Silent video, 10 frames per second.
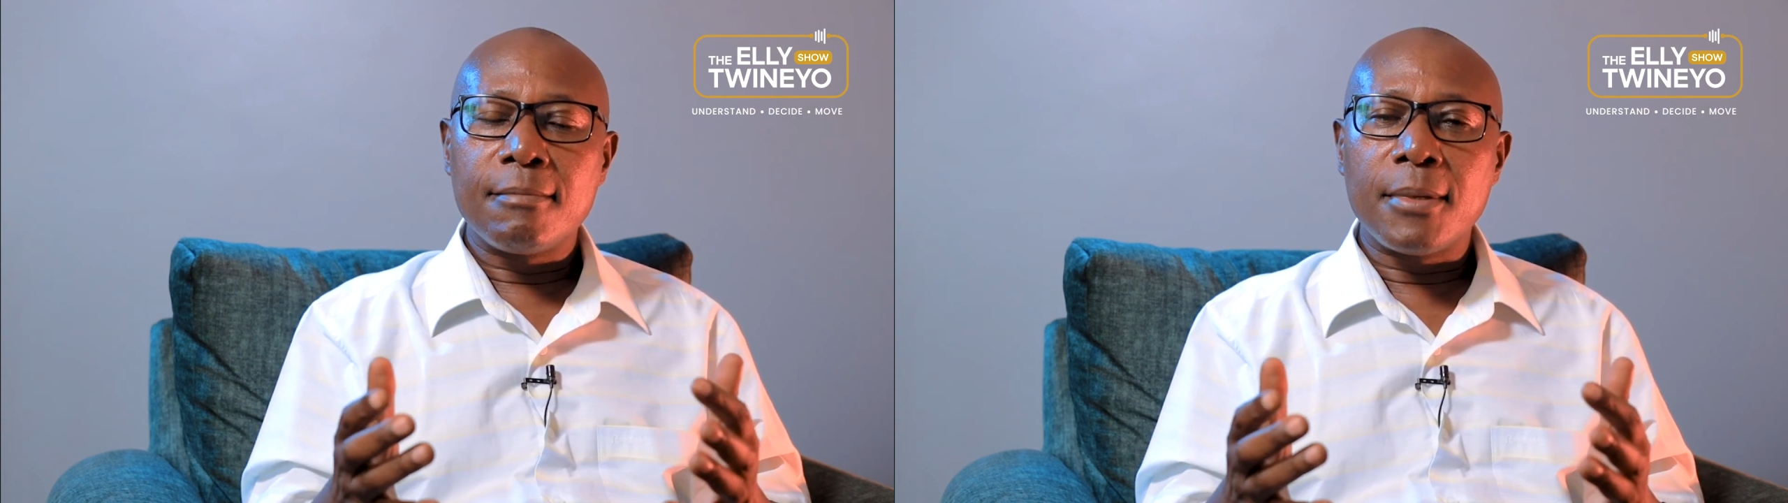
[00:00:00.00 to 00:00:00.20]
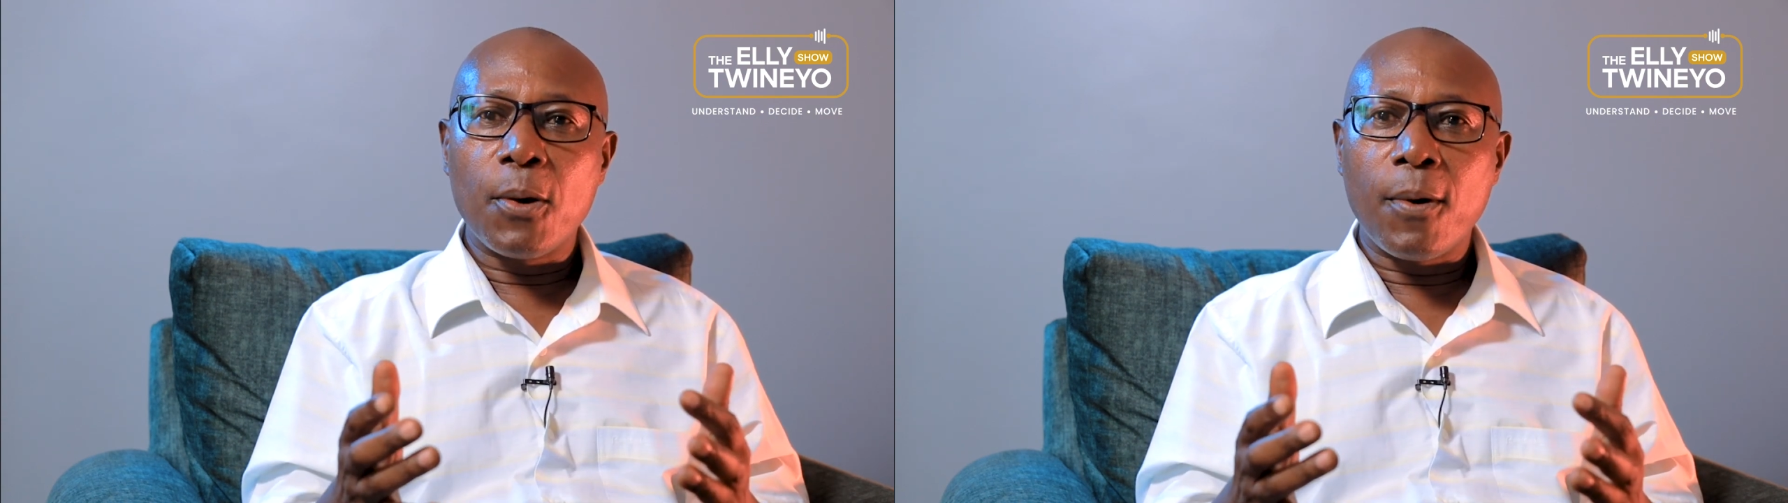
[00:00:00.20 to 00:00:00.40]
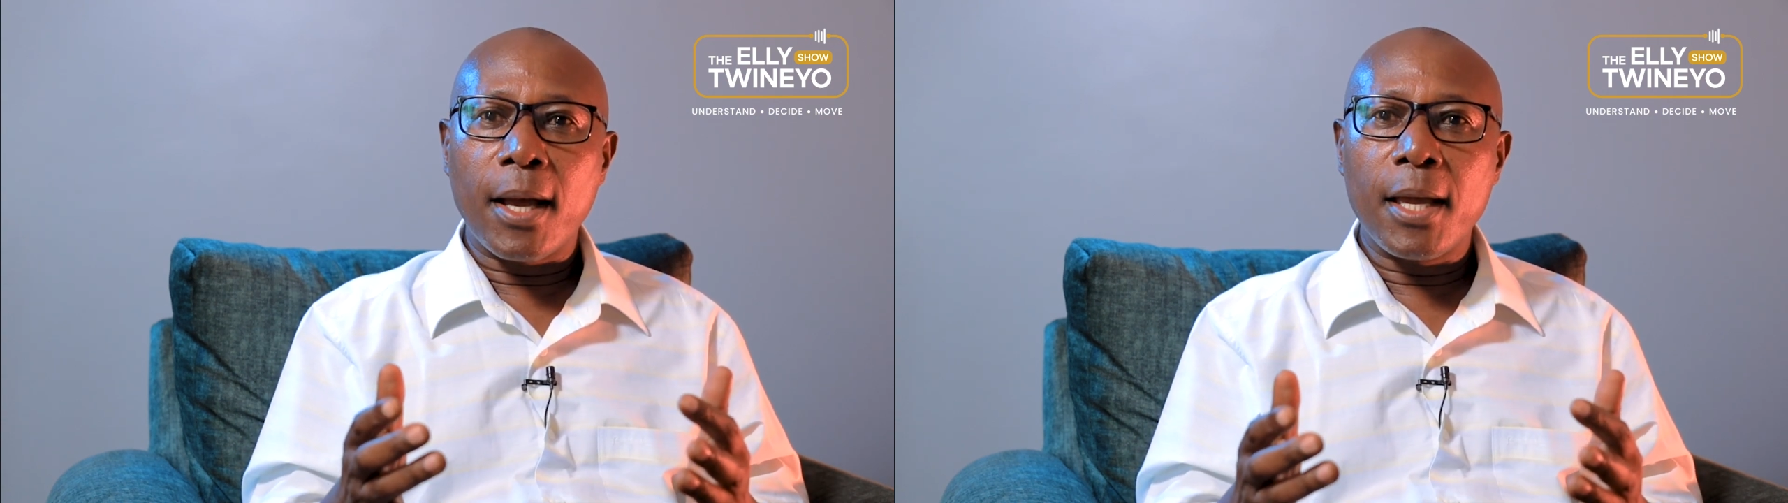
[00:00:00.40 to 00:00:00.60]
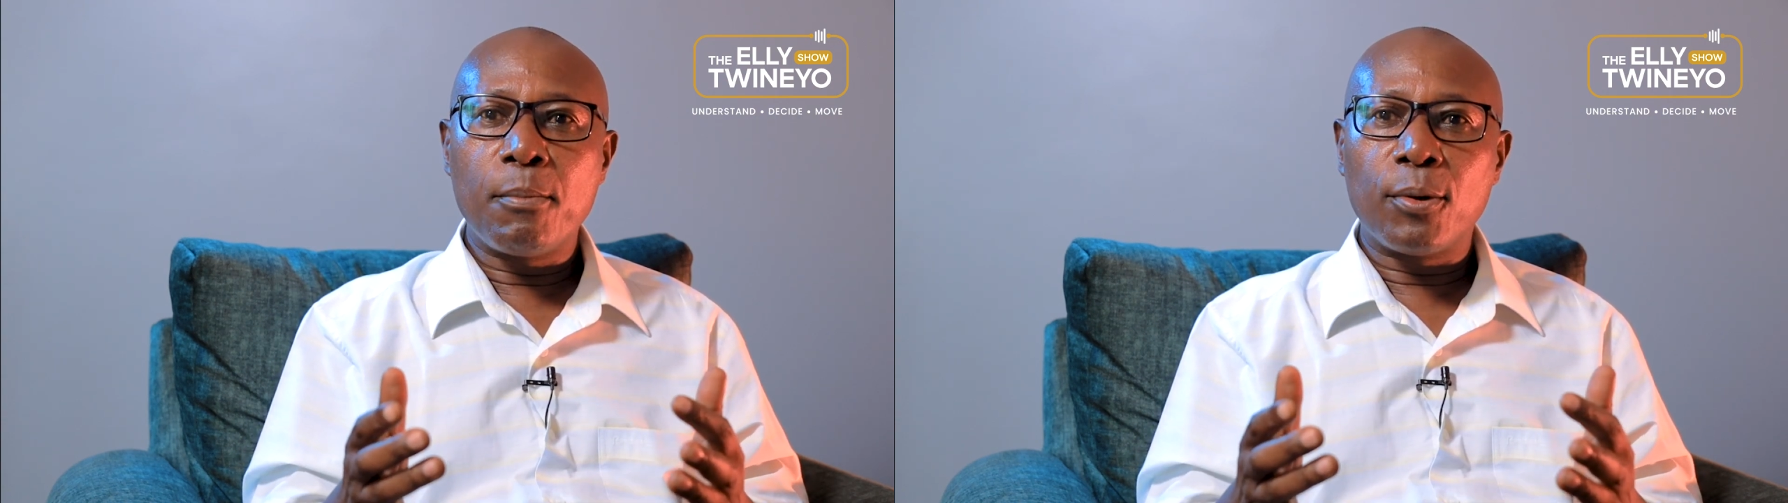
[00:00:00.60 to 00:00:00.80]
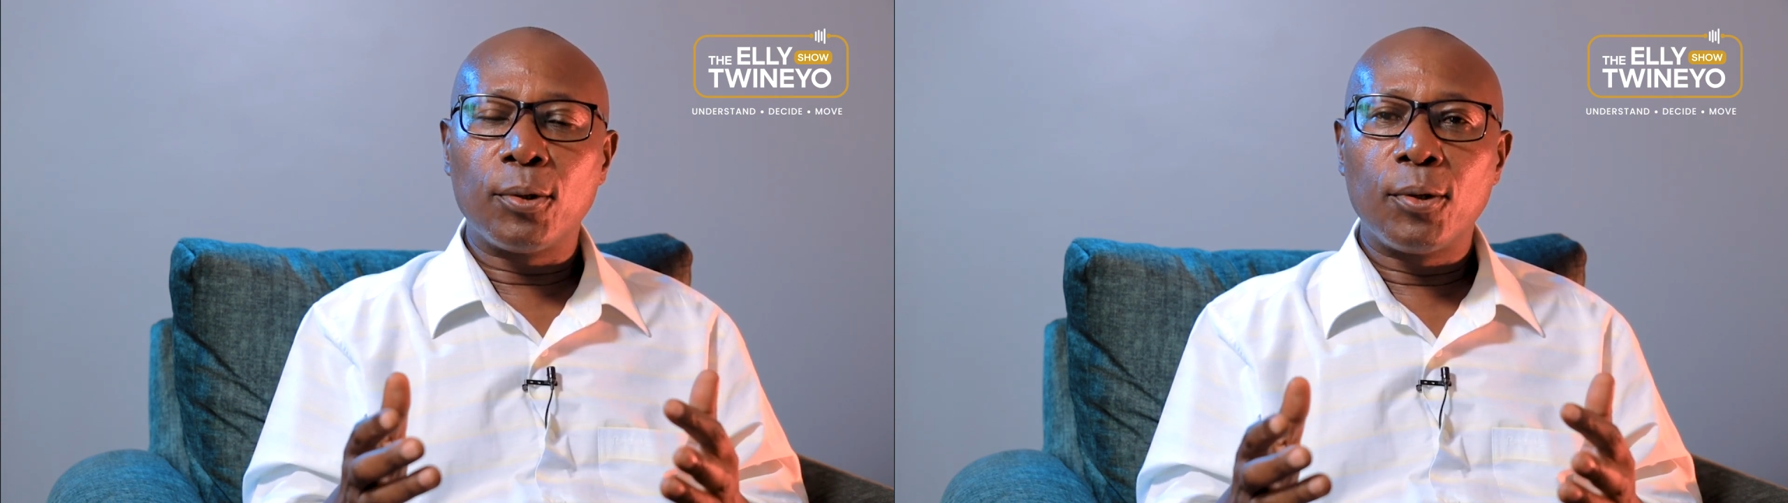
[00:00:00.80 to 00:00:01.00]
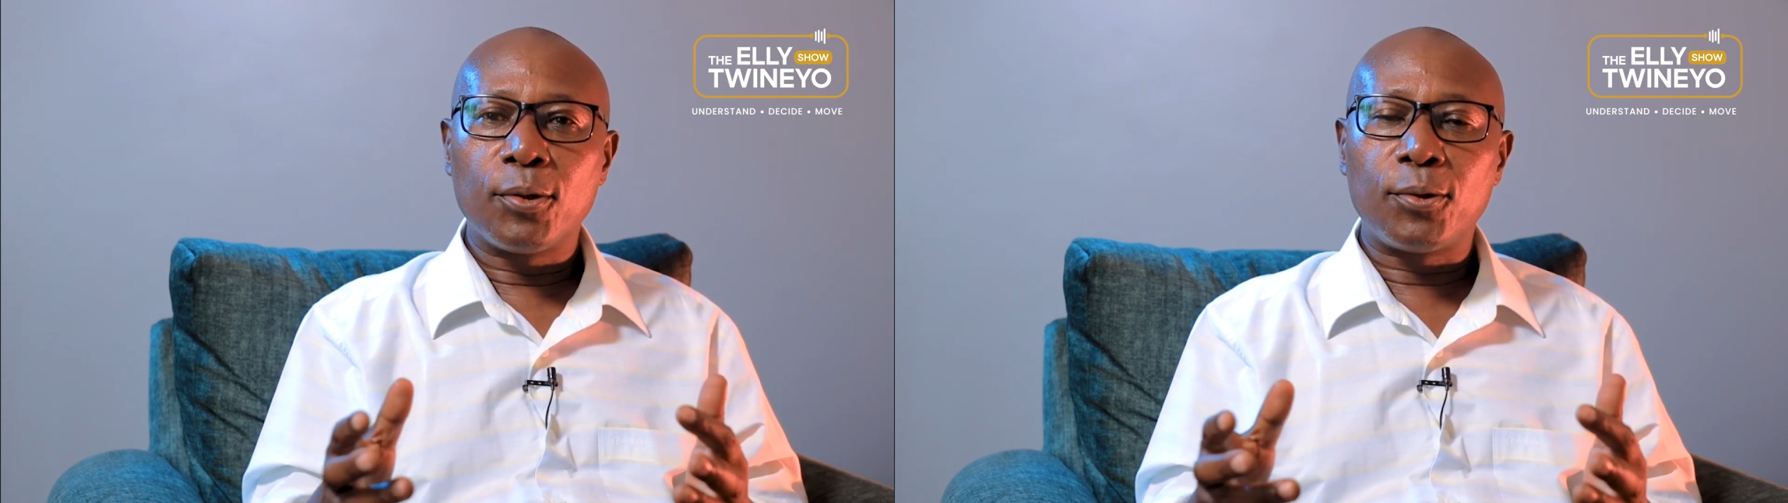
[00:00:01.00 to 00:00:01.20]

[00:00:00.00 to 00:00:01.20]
were able